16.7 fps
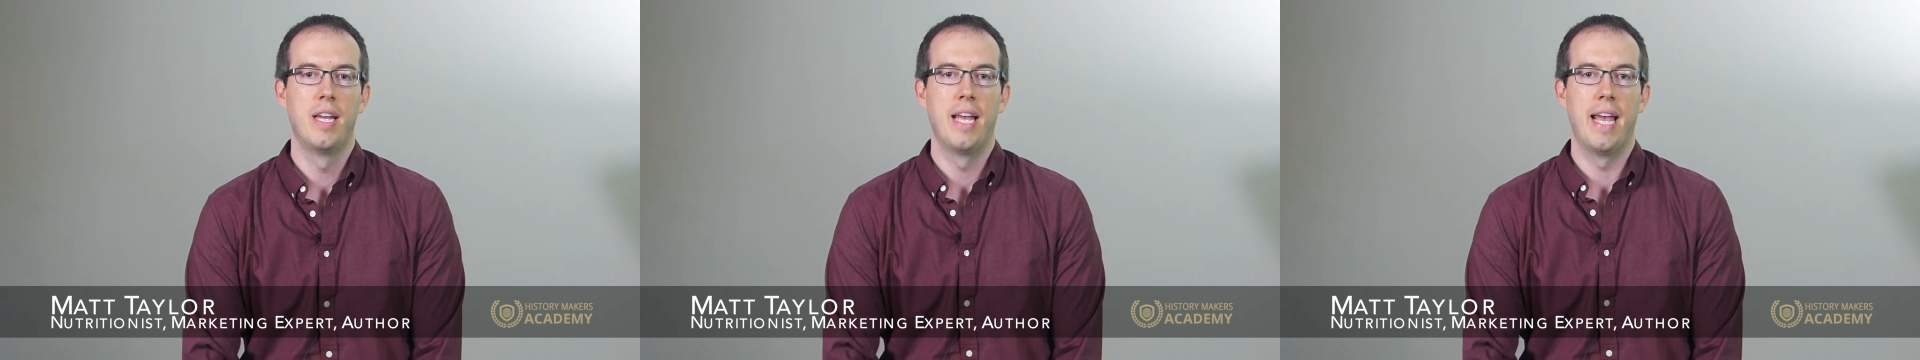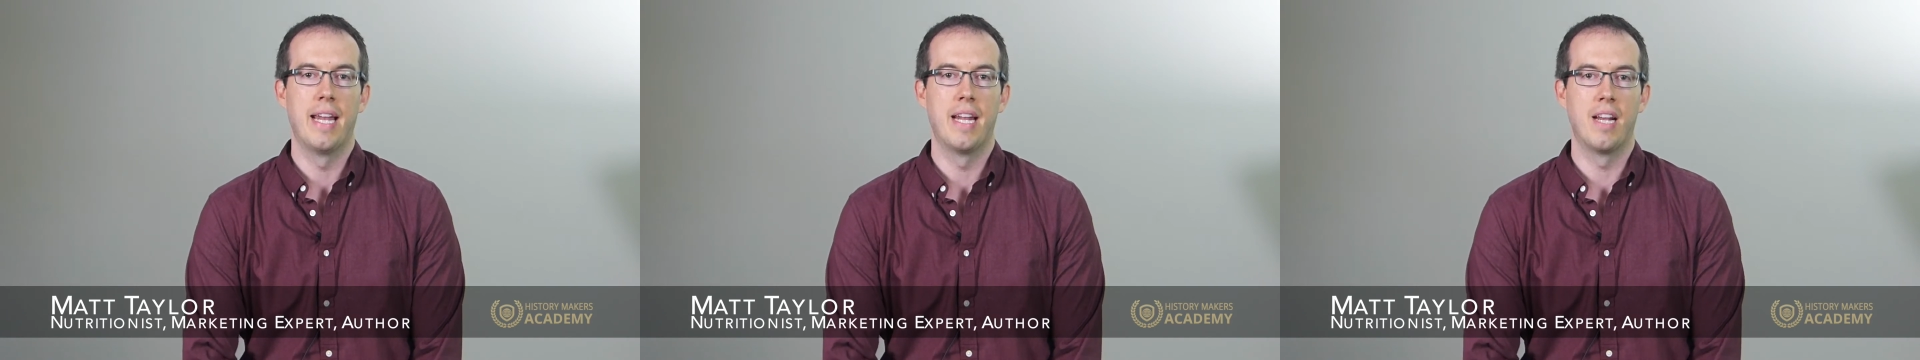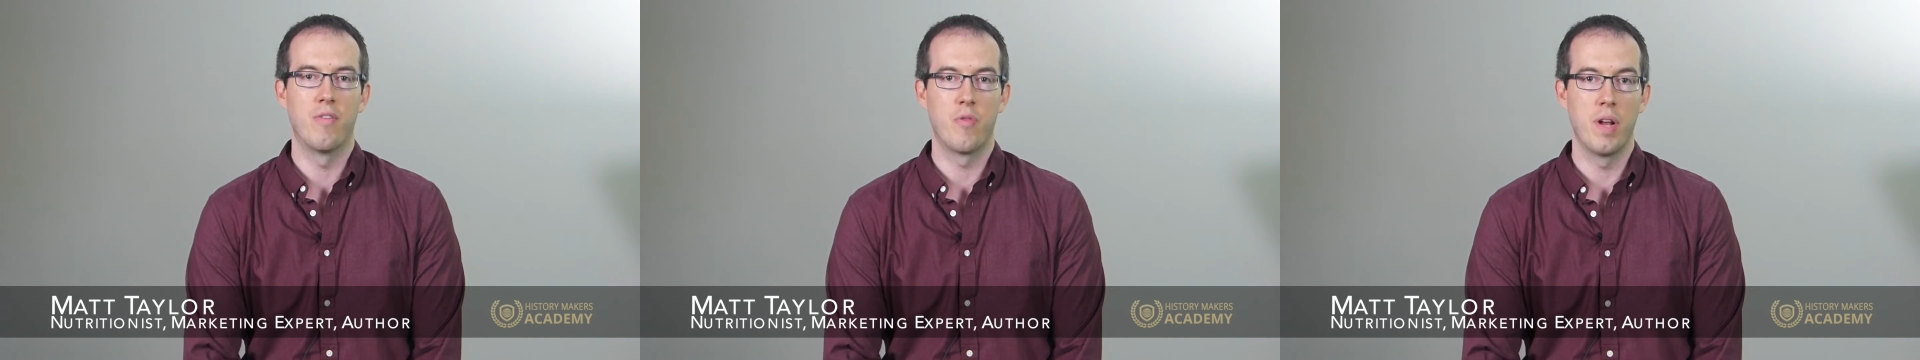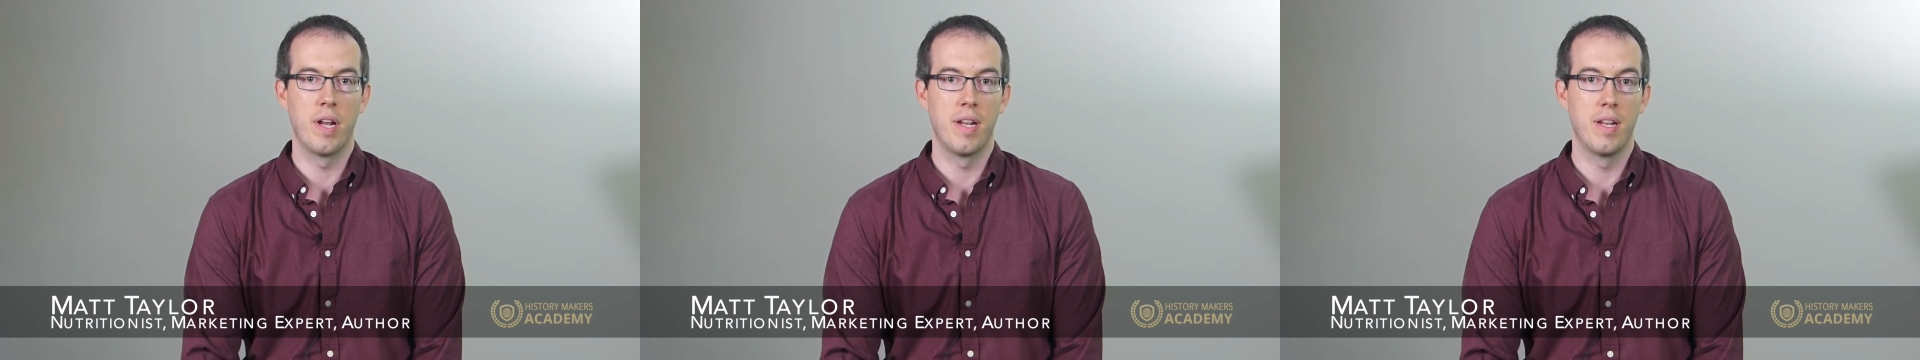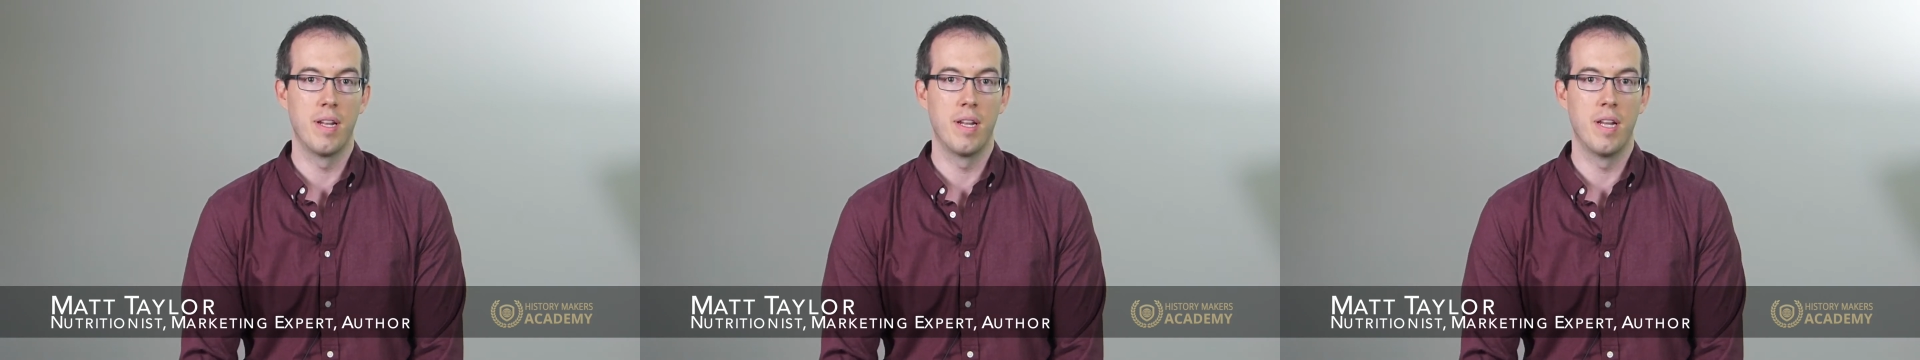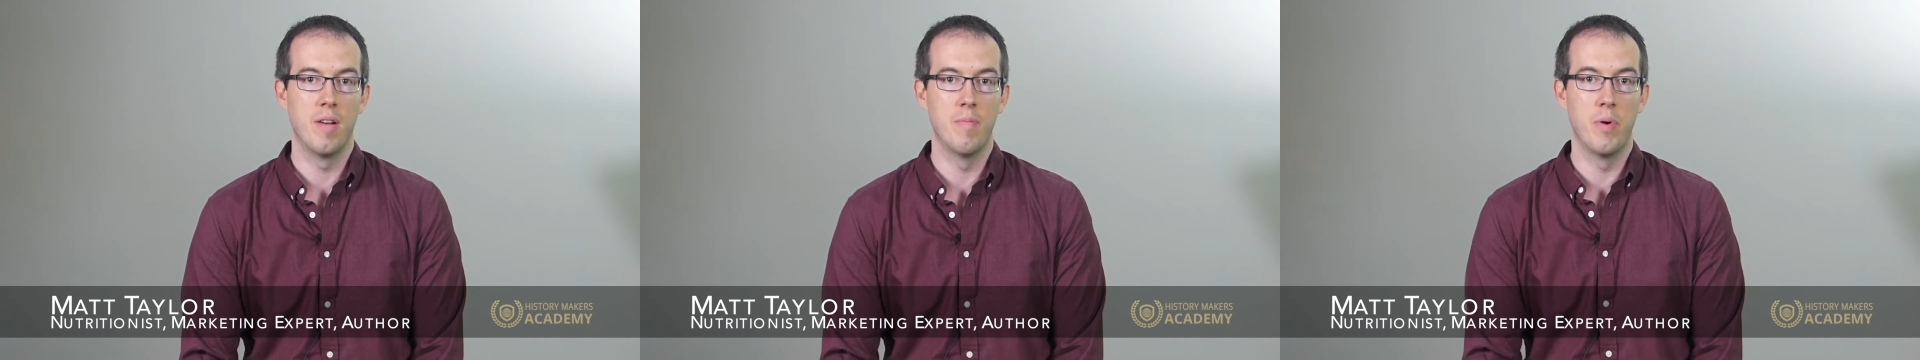and I've
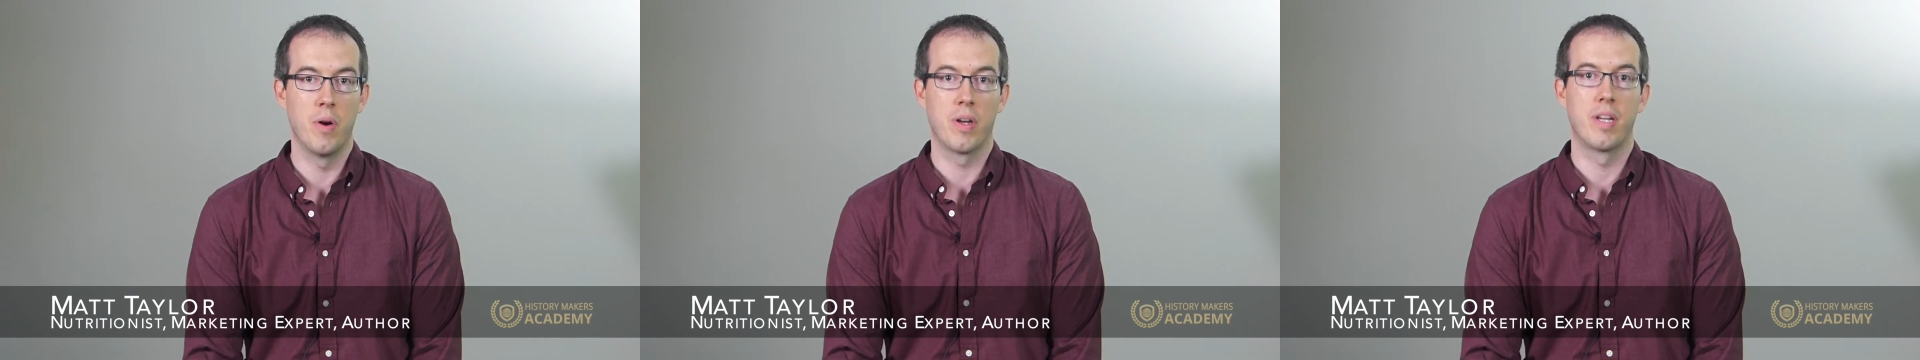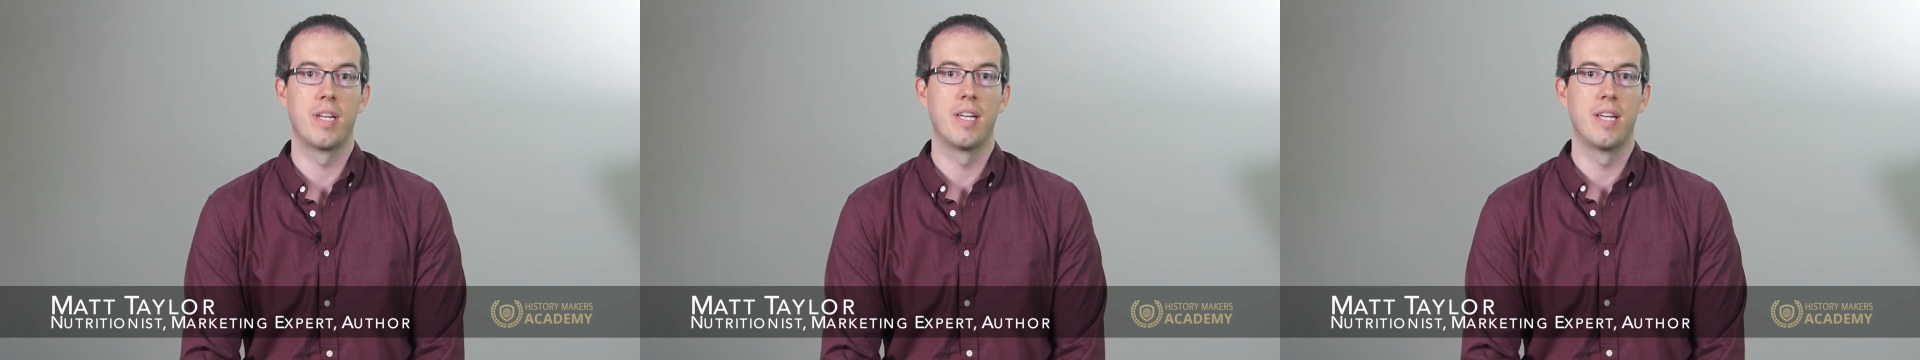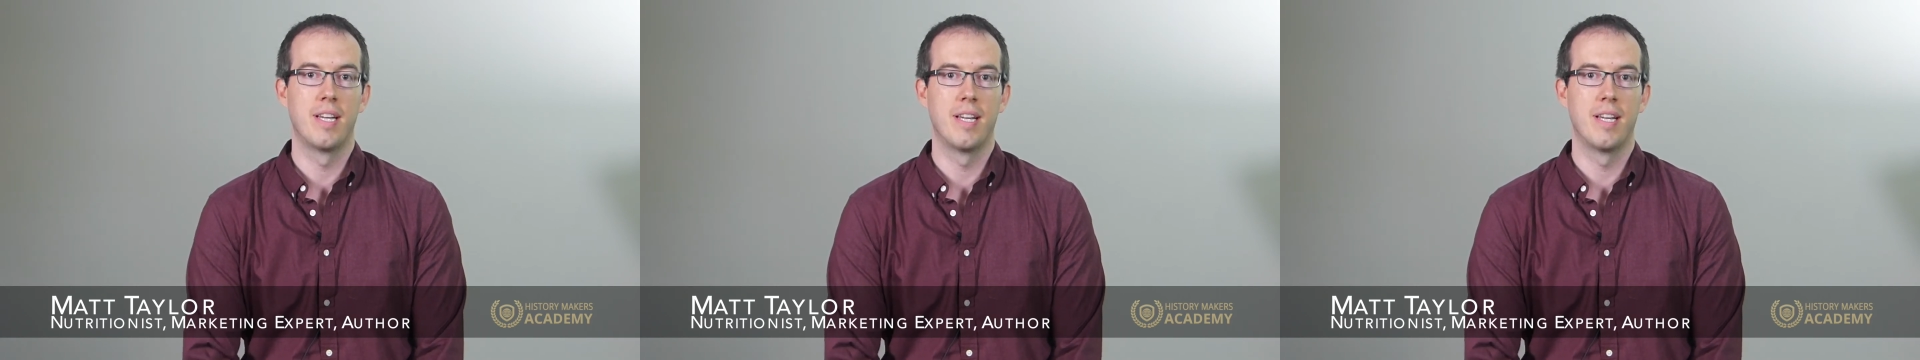written a book.